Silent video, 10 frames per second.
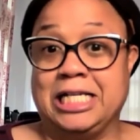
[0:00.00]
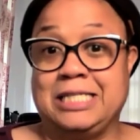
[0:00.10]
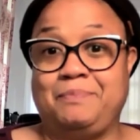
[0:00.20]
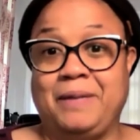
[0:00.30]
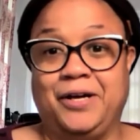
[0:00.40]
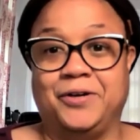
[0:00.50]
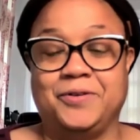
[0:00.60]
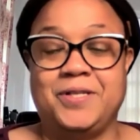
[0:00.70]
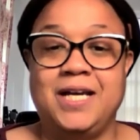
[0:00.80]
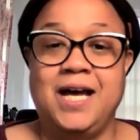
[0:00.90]

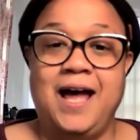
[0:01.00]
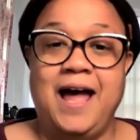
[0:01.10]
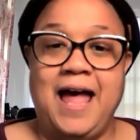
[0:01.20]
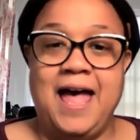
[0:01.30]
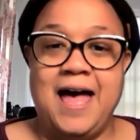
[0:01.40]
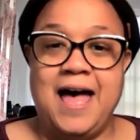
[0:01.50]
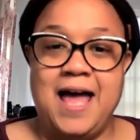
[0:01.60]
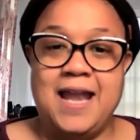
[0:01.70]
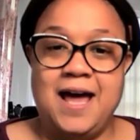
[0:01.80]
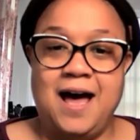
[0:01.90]
explode.
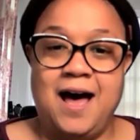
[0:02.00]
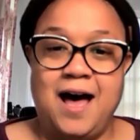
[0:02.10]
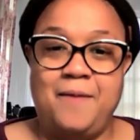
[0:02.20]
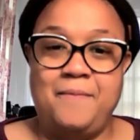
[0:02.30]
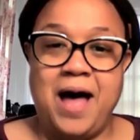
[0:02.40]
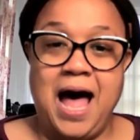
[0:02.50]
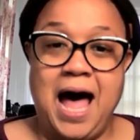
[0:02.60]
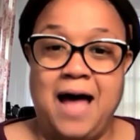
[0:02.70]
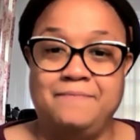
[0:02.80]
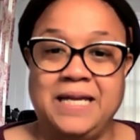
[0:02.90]
And
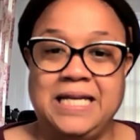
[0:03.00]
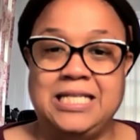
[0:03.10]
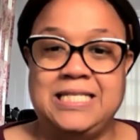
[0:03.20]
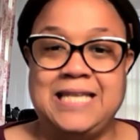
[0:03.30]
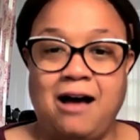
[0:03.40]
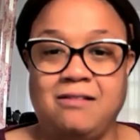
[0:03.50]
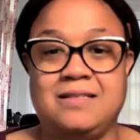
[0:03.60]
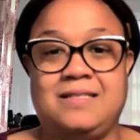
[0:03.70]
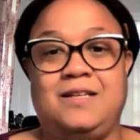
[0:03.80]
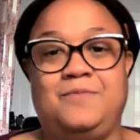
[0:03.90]
Abby
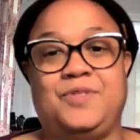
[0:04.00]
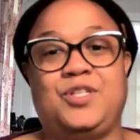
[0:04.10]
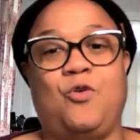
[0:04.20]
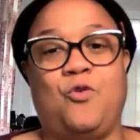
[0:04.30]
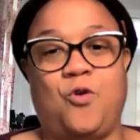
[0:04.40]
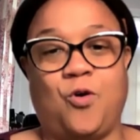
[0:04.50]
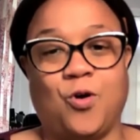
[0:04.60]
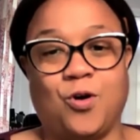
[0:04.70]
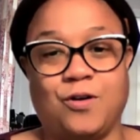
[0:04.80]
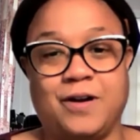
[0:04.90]
Dalzim's
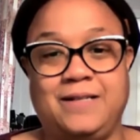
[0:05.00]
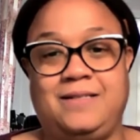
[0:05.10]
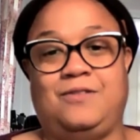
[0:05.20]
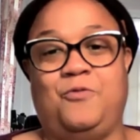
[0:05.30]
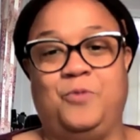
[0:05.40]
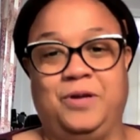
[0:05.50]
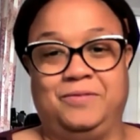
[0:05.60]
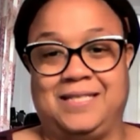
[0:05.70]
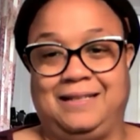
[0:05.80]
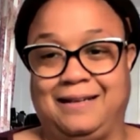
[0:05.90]
Horrid
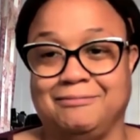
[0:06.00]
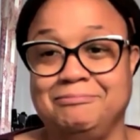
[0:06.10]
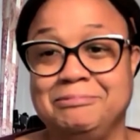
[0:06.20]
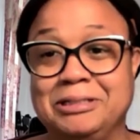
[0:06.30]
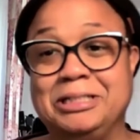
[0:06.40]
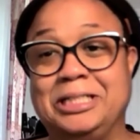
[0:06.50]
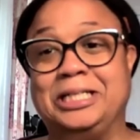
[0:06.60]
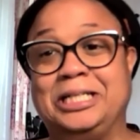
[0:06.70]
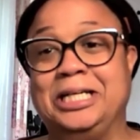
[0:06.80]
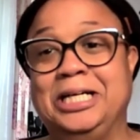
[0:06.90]
Wilting.
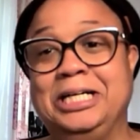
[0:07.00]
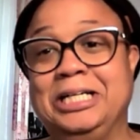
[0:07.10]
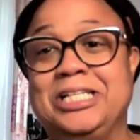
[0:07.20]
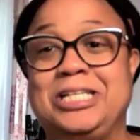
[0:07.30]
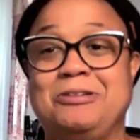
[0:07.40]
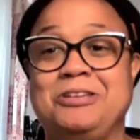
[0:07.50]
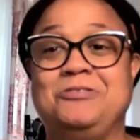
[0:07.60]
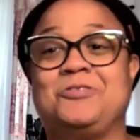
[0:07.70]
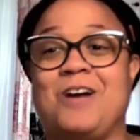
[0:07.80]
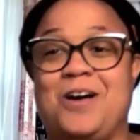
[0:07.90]
So
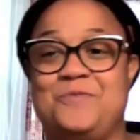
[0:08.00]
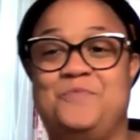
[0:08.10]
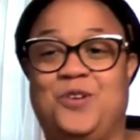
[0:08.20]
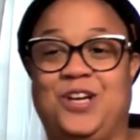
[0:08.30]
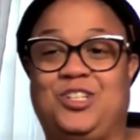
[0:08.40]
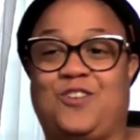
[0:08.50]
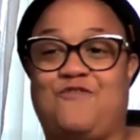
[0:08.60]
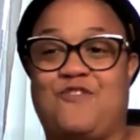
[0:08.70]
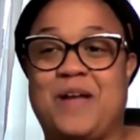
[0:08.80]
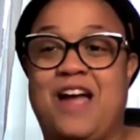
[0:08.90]
you draw the
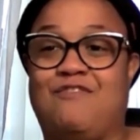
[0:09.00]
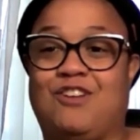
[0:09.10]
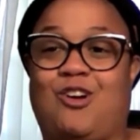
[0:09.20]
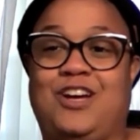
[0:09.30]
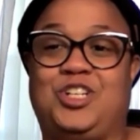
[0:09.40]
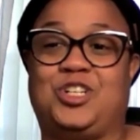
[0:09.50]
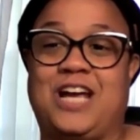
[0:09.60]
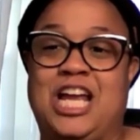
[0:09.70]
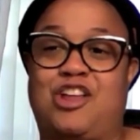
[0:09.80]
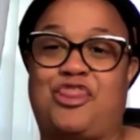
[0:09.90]
moisture from every
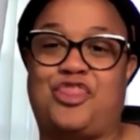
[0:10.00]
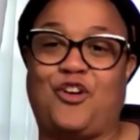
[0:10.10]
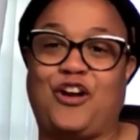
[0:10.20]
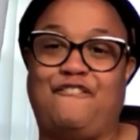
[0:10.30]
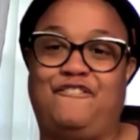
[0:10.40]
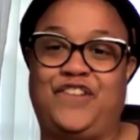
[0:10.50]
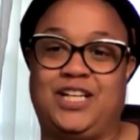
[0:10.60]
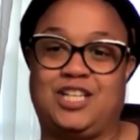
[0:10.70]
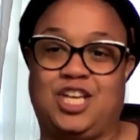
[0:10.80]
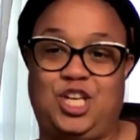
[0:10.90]
creature in a
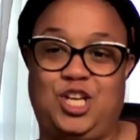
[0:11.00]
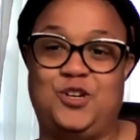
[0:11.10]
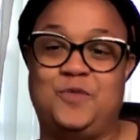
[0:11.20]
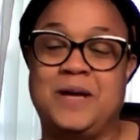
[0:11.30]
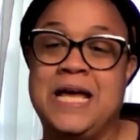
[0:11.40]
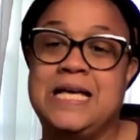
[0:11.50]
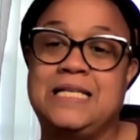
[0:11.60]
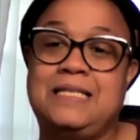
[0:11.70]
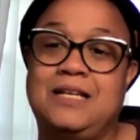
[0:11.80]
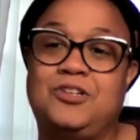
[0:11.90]
30-foot cube
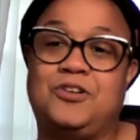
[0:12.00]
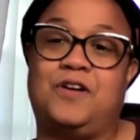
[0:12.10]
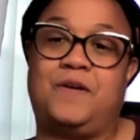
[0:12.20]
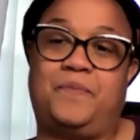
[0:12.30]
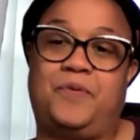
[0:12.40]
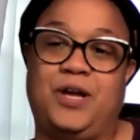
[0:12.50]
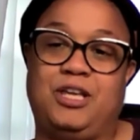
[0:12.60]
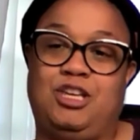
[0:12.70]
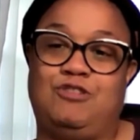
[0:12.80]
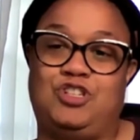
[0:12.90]
centered on a
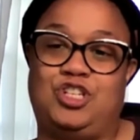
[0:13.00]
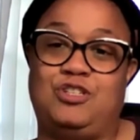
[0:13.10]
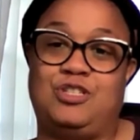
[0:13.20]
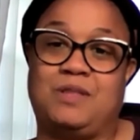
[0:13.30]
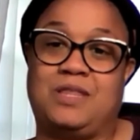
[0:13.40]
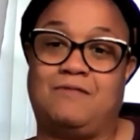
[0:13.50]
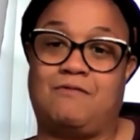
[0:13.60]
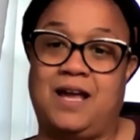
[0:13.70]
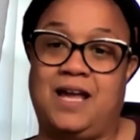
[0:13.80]
point you choose within